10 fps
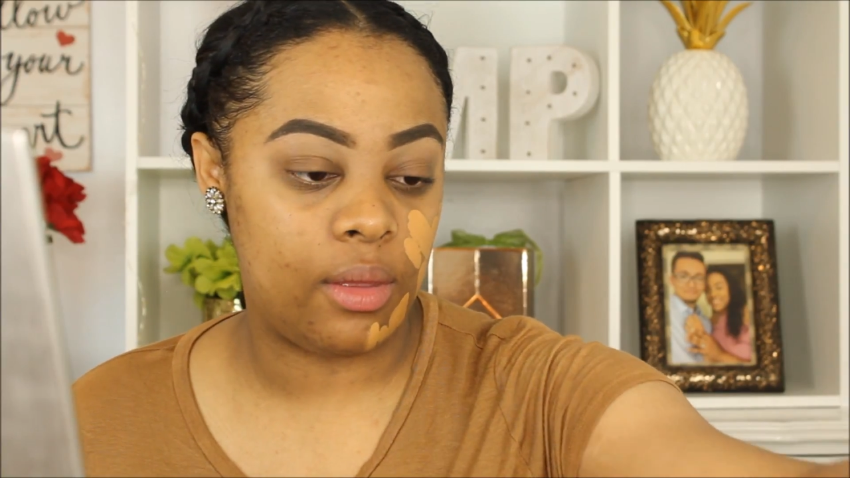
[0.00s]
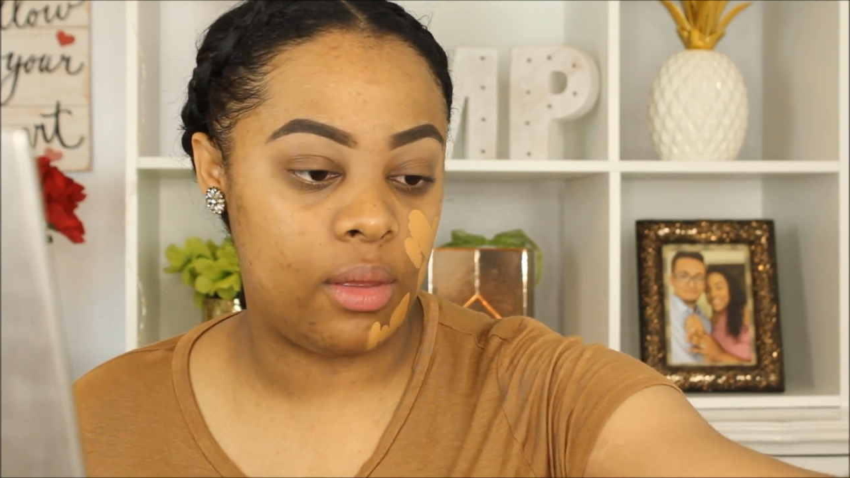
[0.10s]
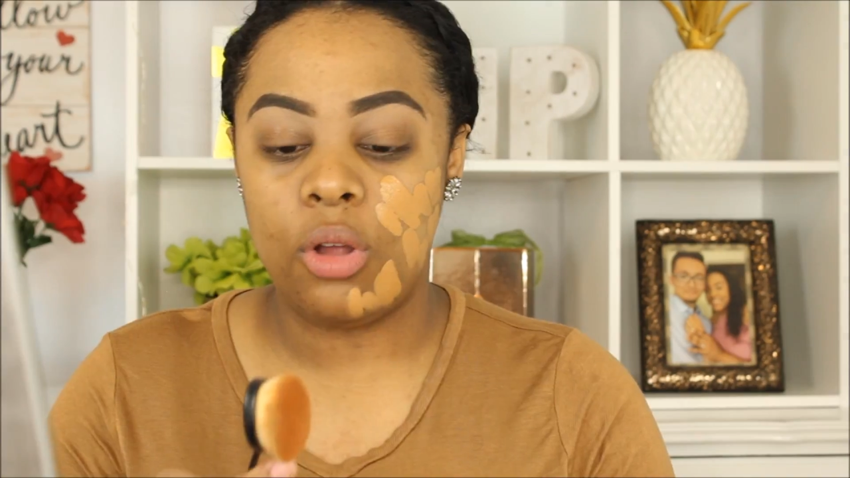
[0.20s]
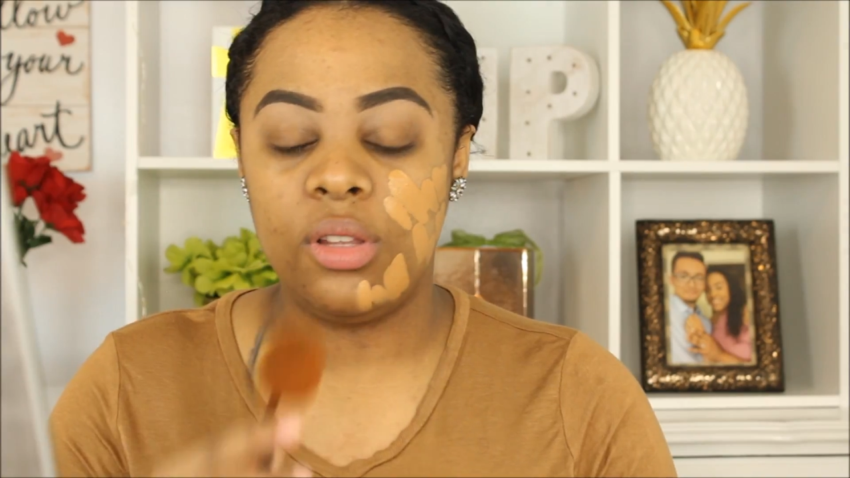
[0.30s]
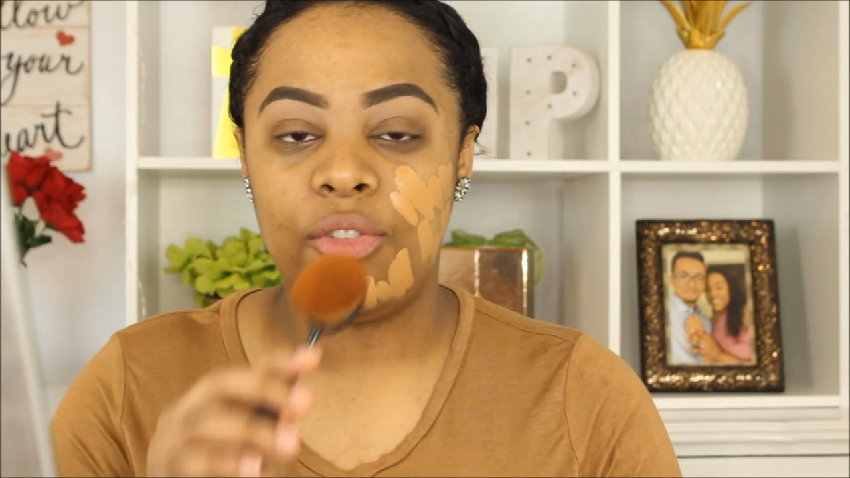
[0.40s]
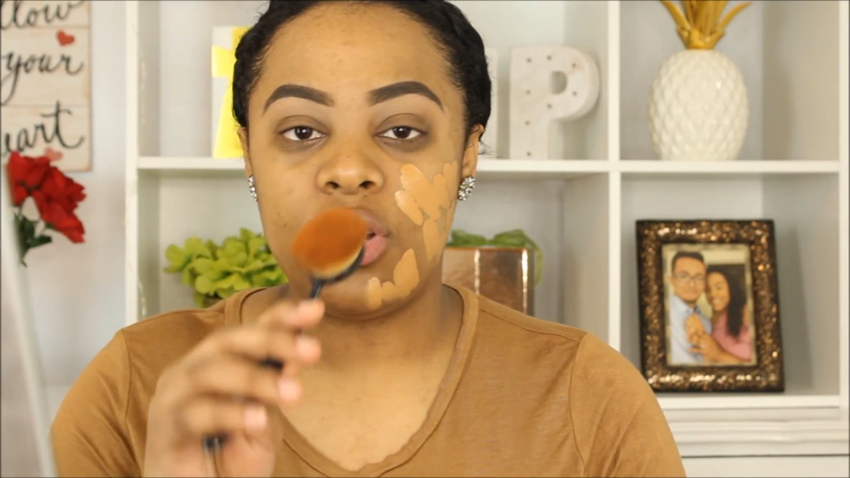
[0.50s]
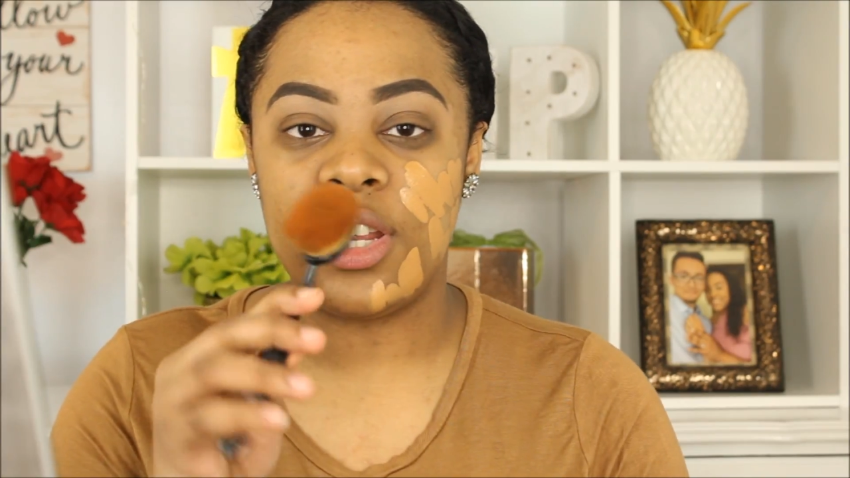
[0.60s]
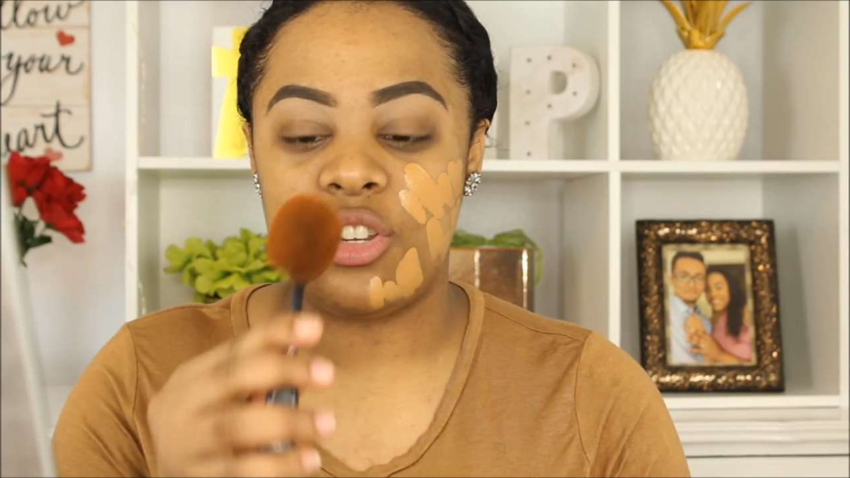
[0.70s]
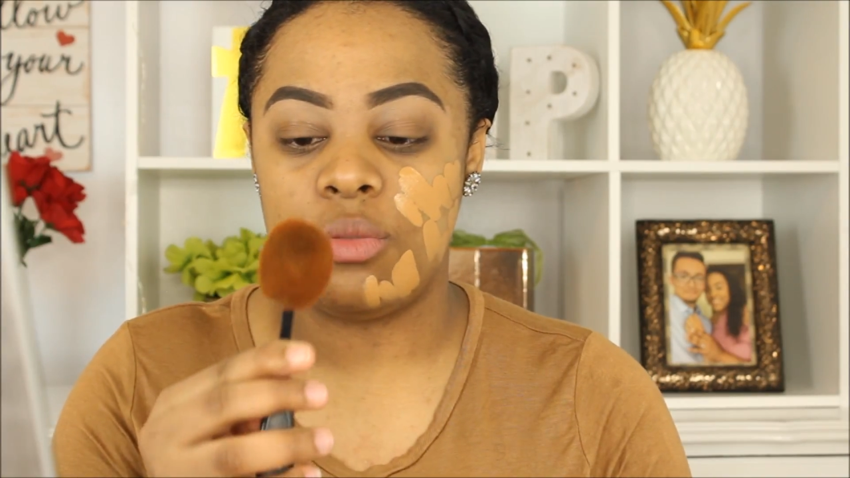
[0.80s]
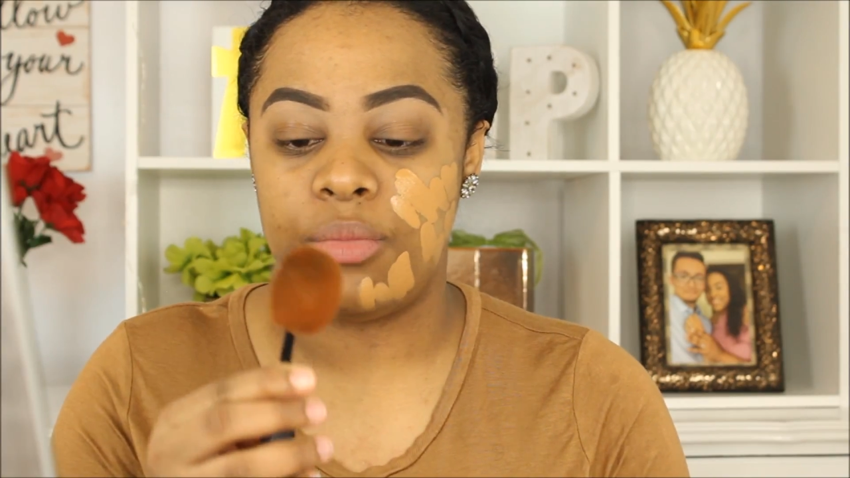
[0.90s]
the only
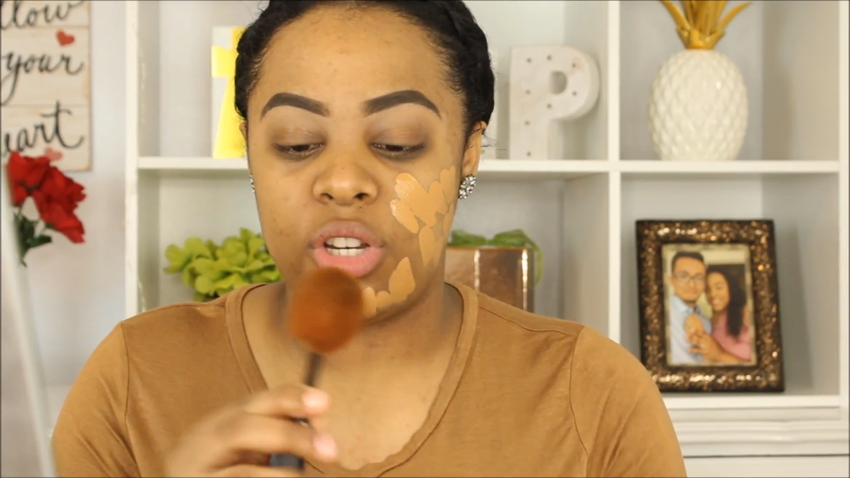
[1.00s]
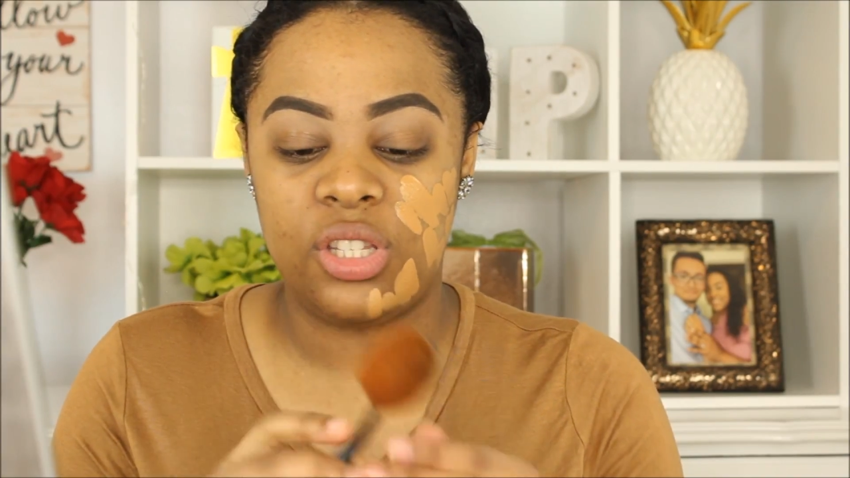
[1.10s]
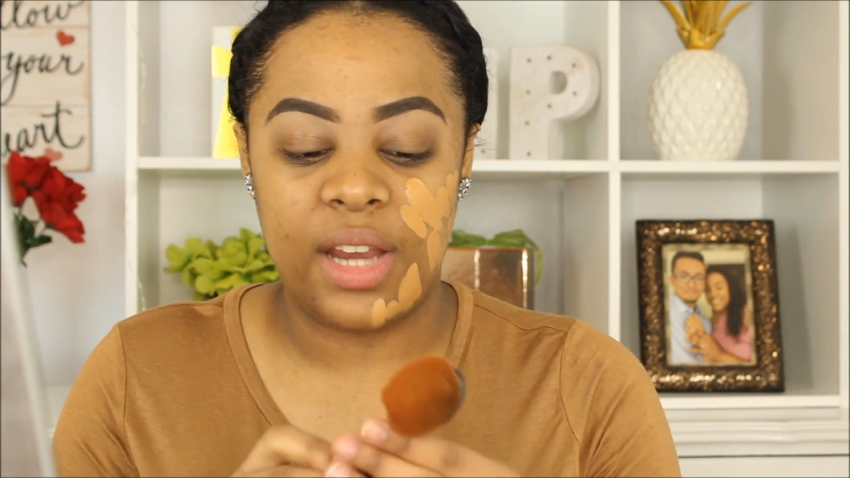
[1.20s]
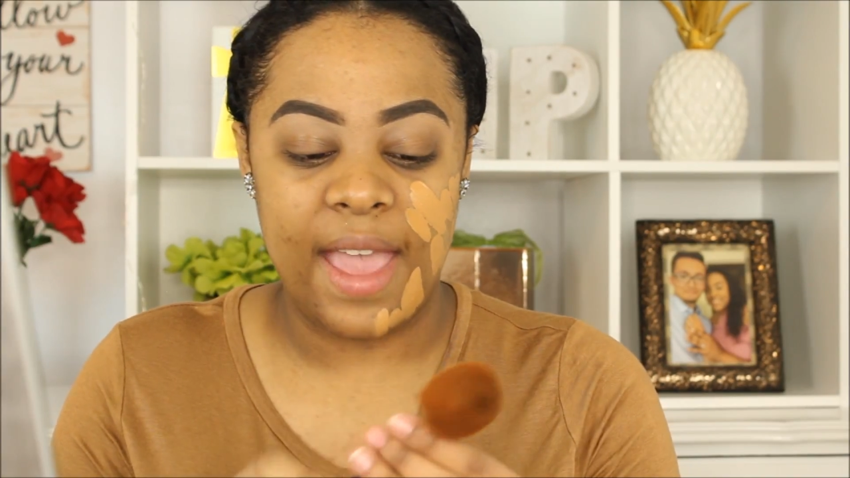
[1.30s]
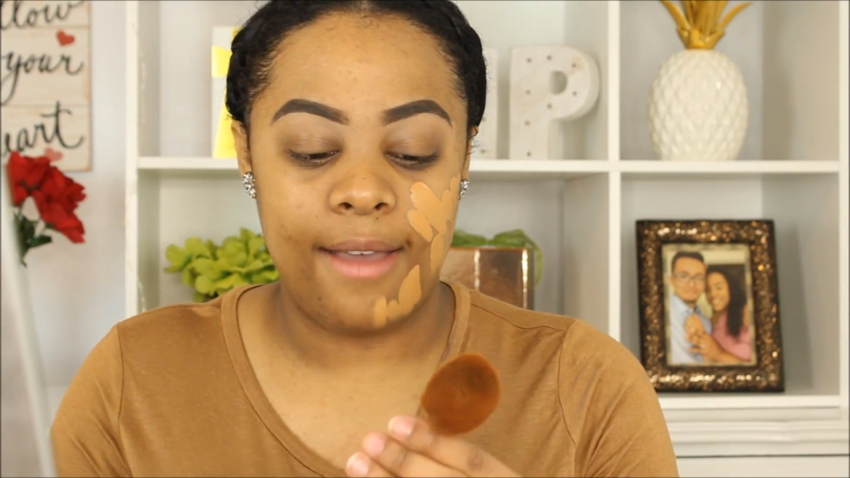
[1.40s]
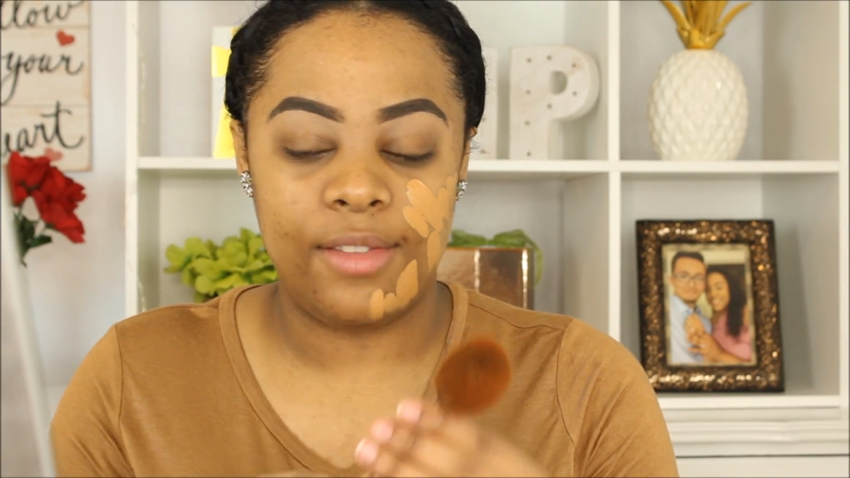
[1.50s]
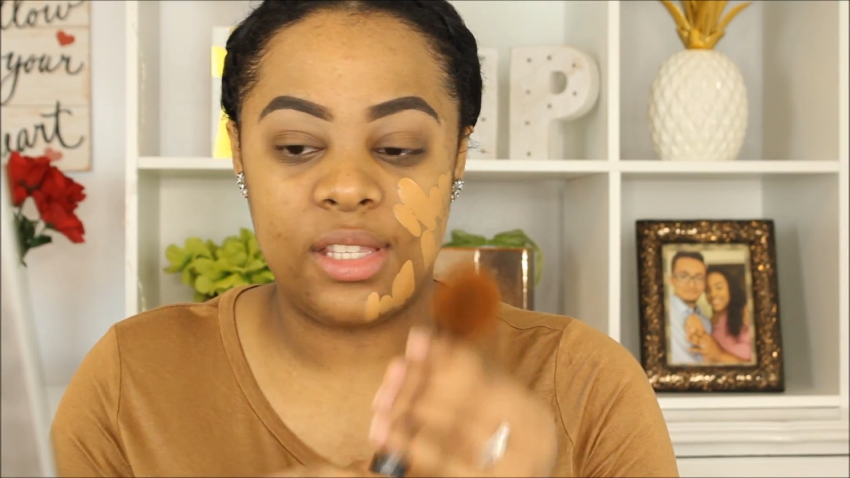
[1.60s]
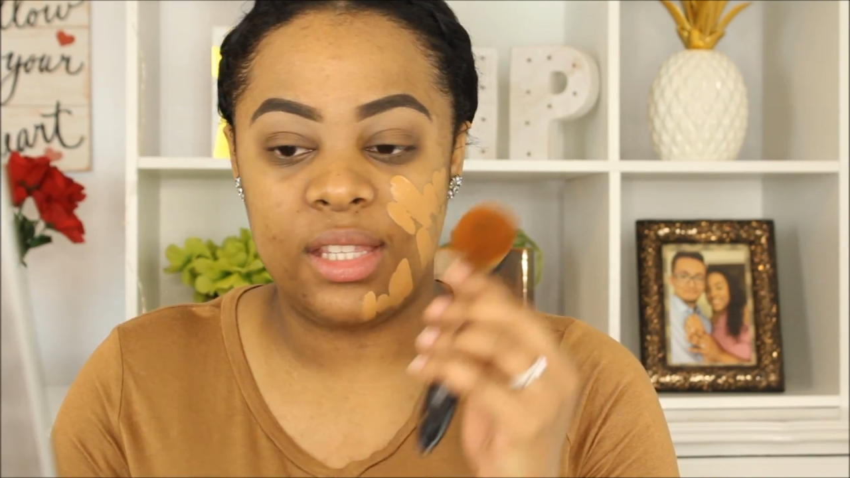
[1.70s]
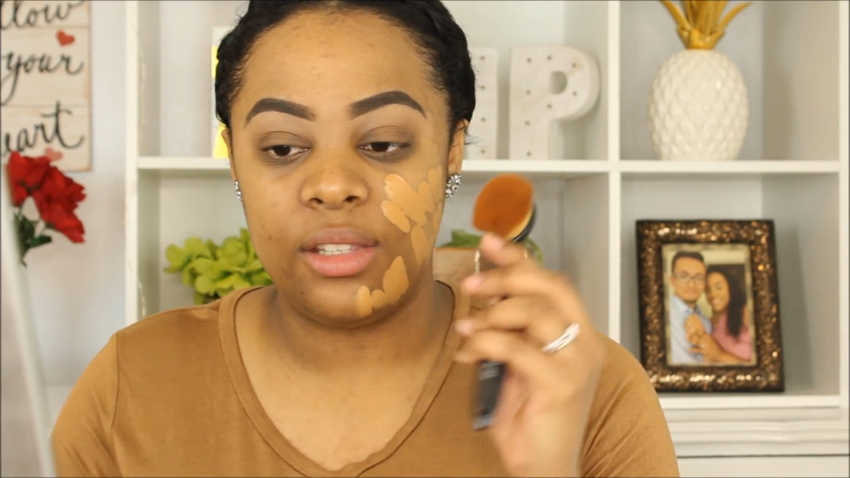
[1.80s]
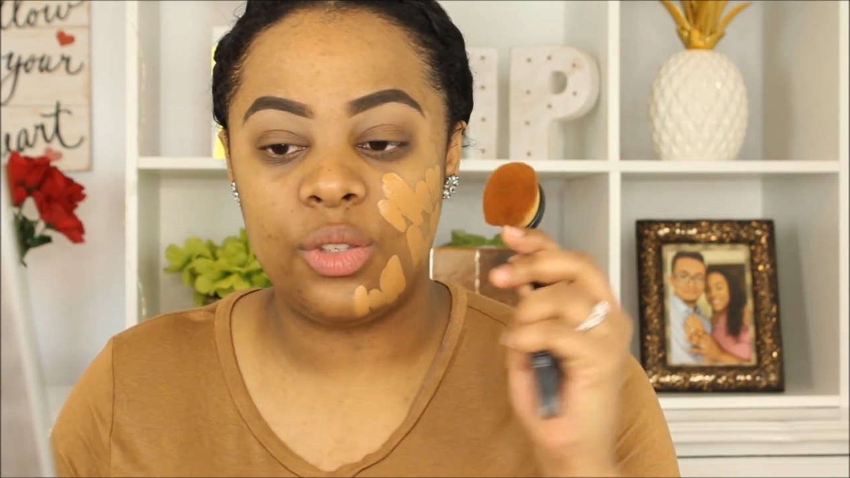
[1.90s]
foundation brush that I have
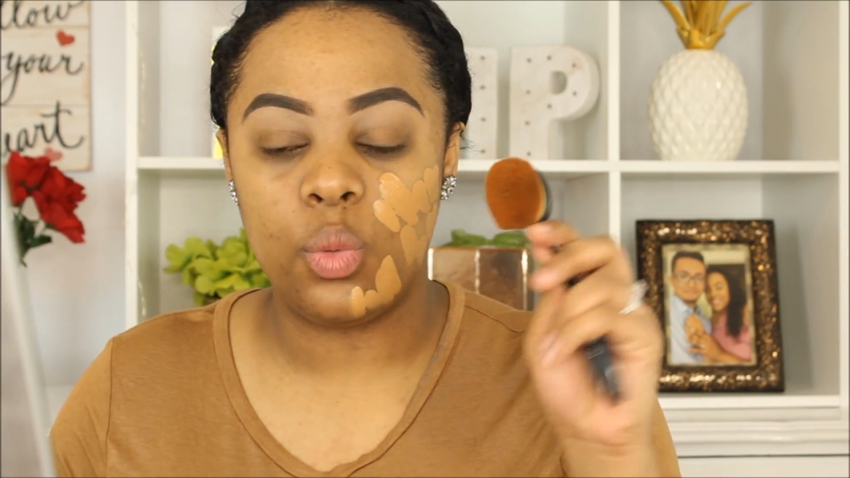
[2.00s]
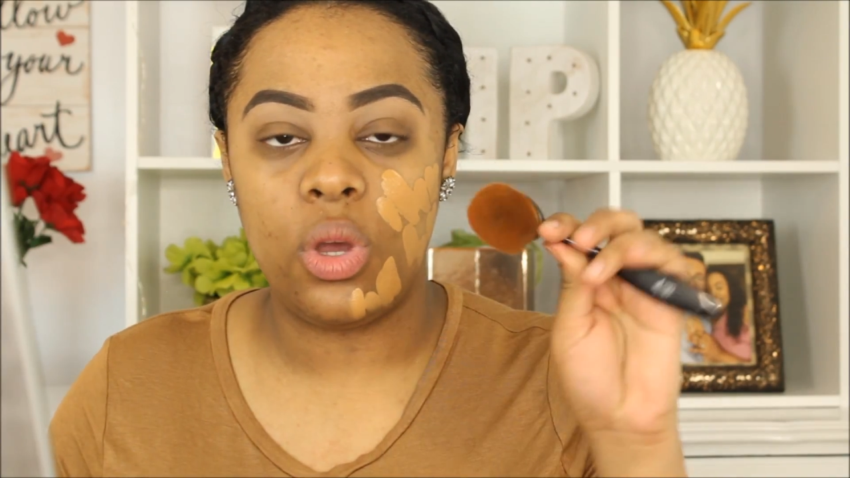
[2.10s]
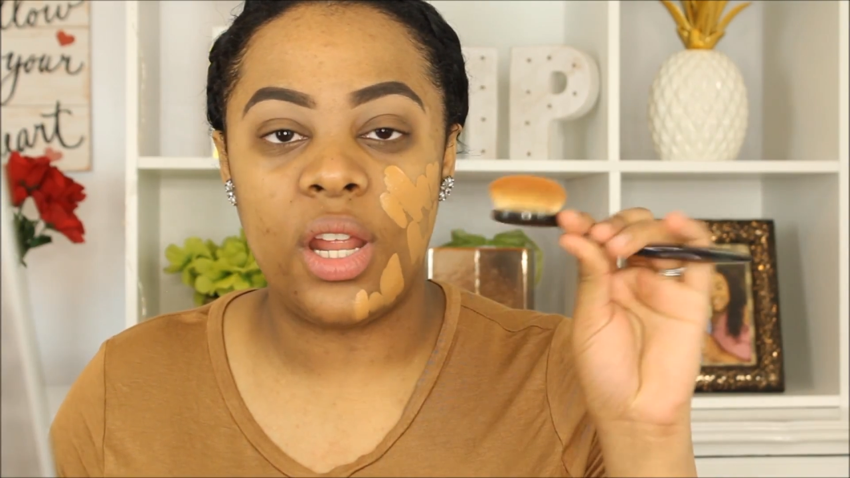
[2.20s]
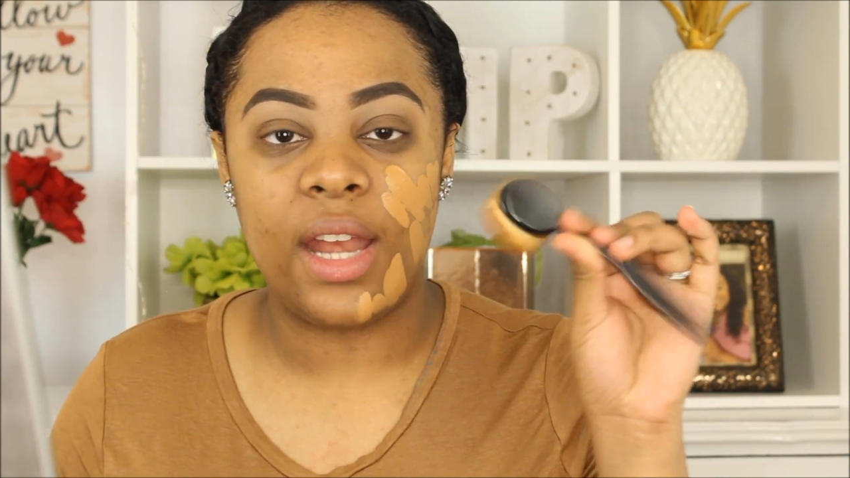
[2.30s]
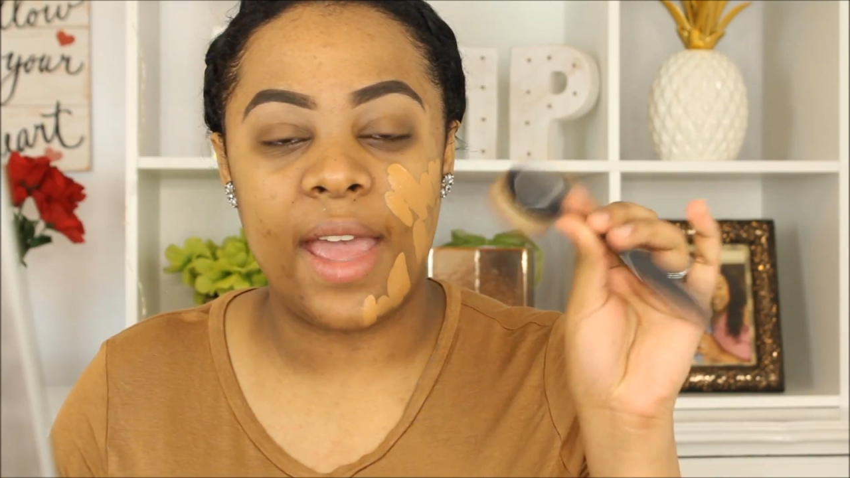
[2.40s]
is this one,